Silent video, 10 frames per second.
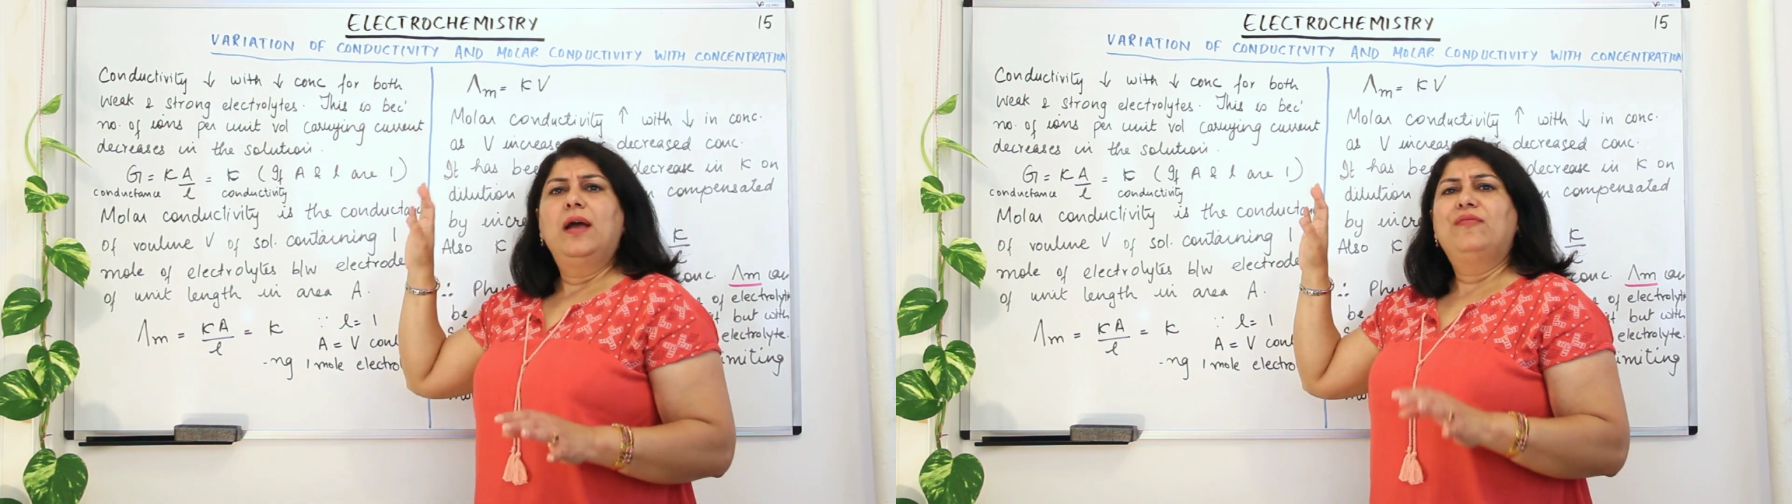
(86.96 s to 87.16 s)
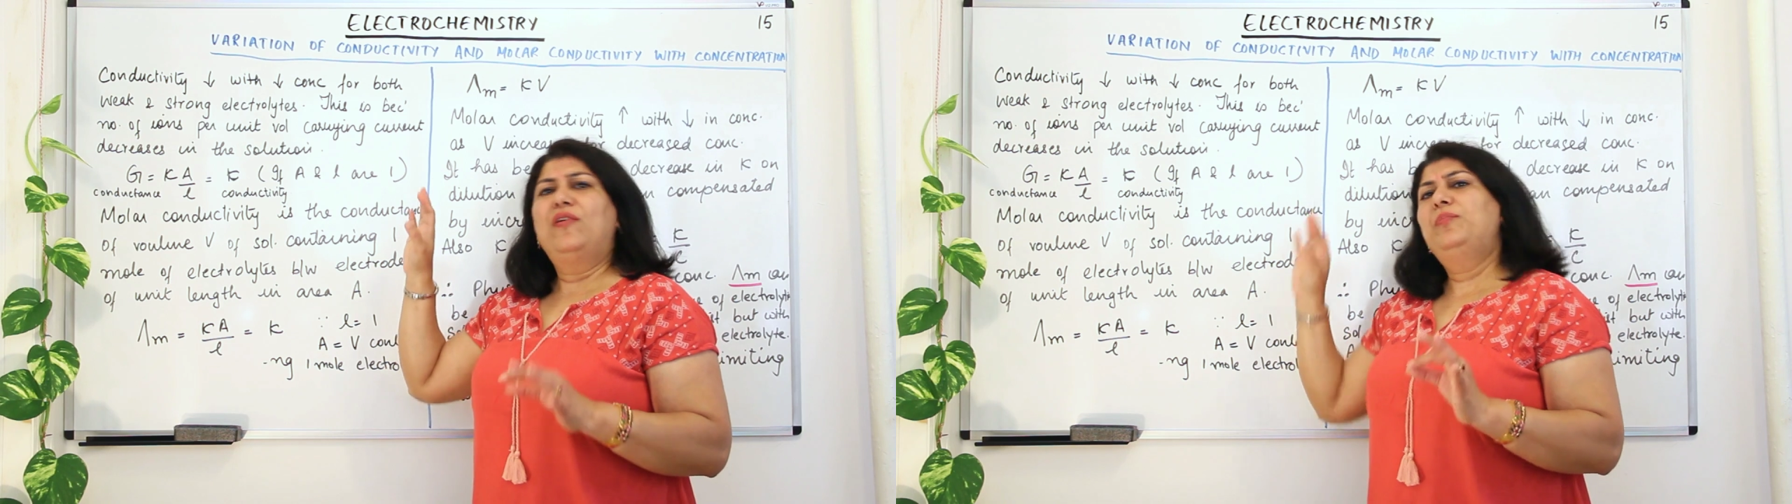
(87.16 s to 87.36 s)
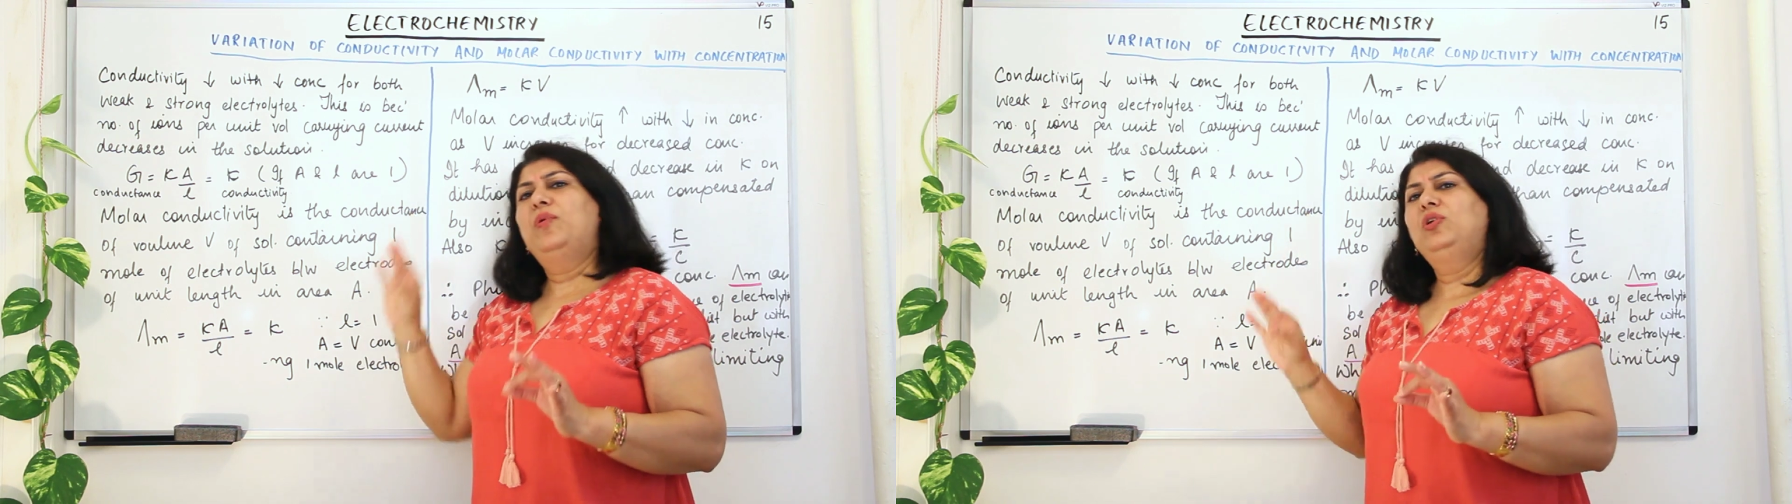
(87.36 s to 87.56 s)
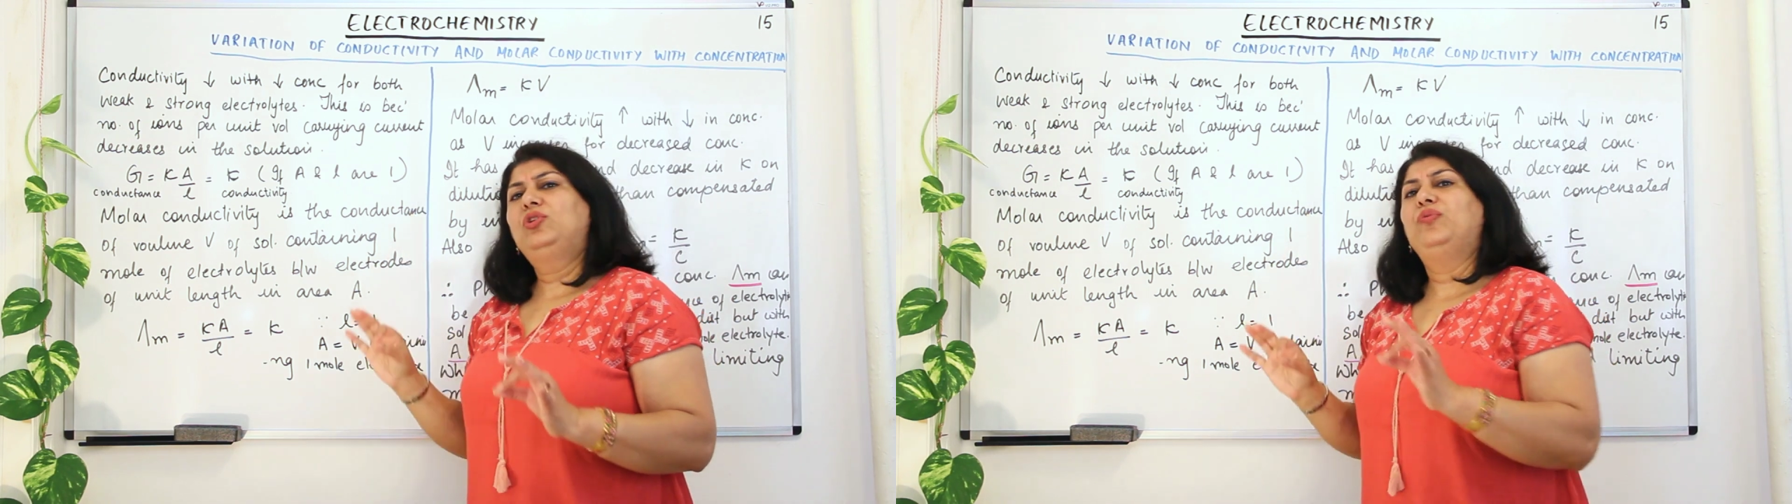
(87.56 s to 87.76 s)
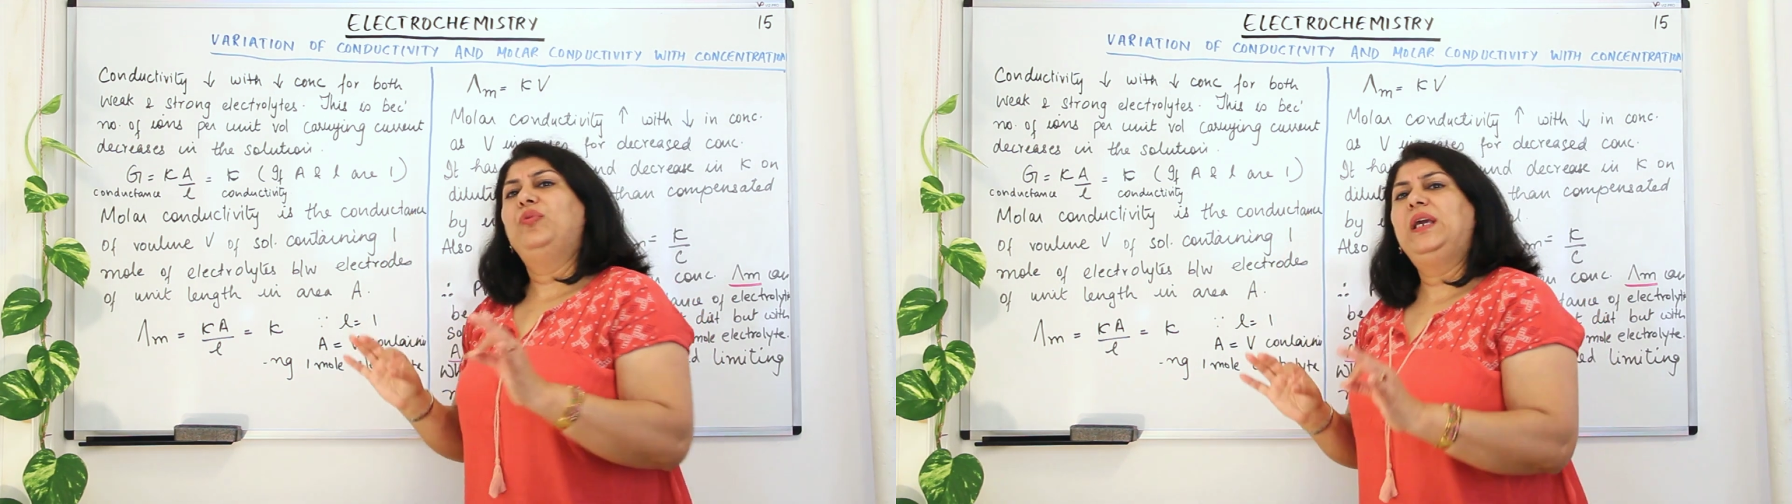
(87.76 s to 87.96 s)
For
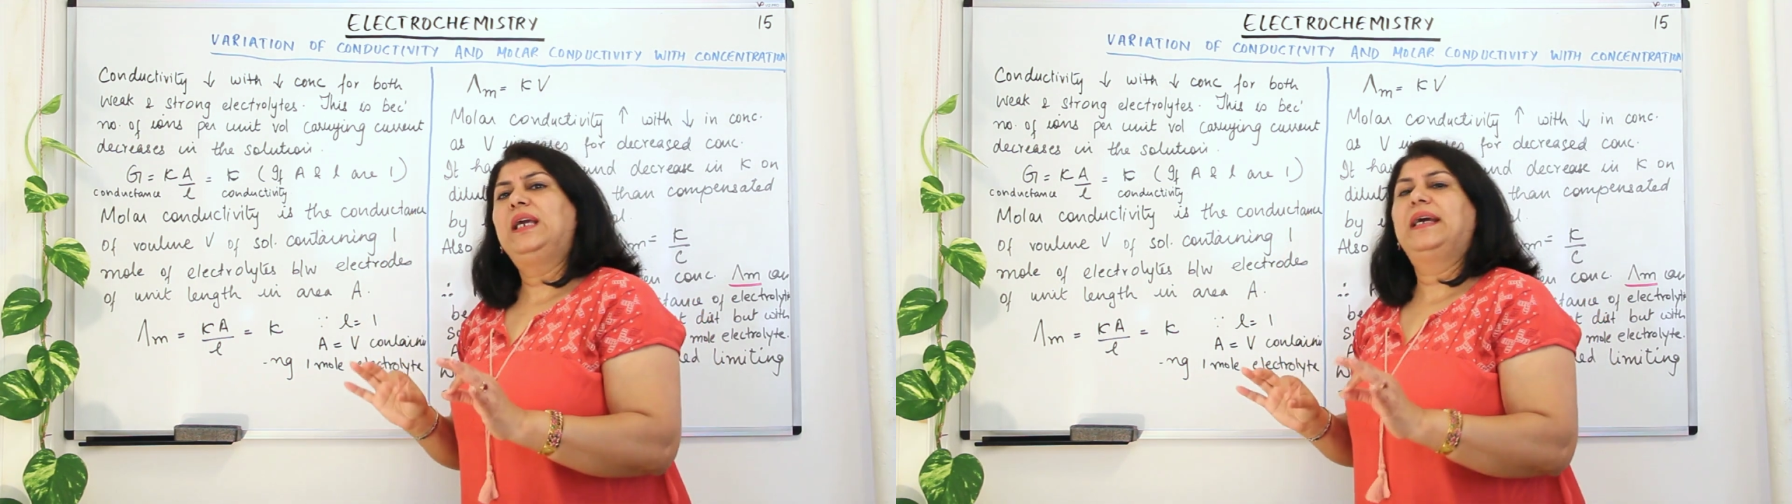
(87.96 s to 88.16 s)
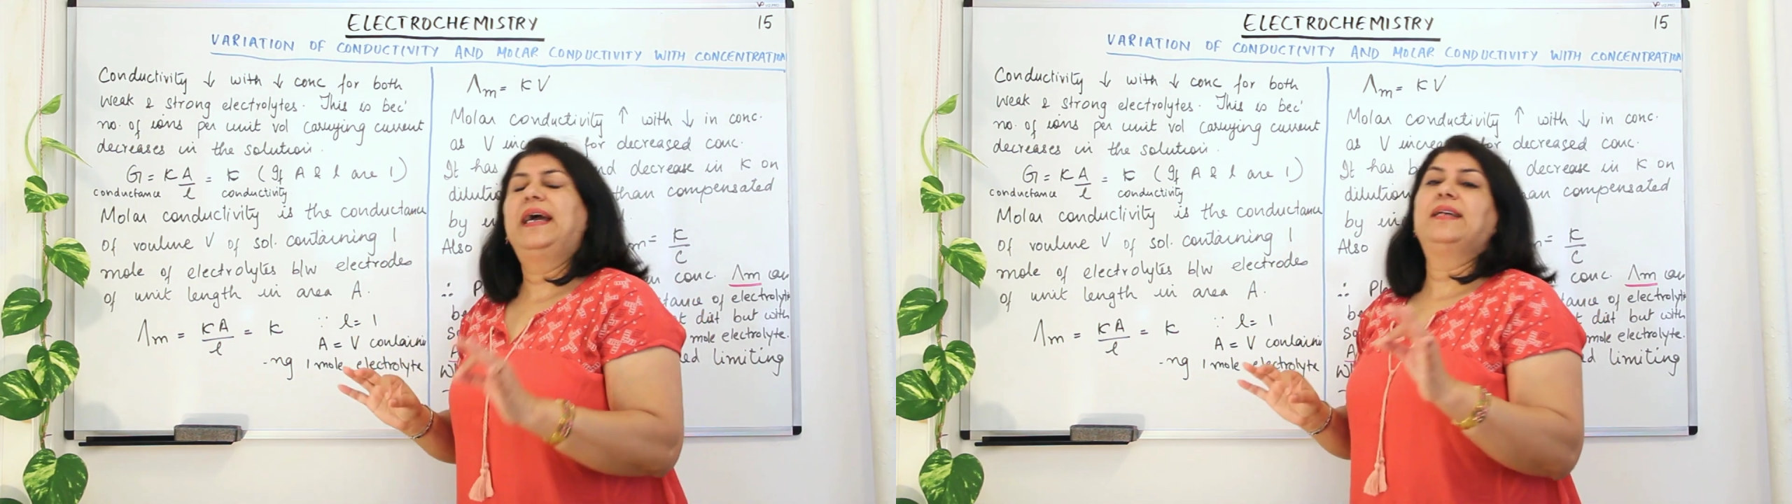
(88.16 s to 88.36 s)
both weak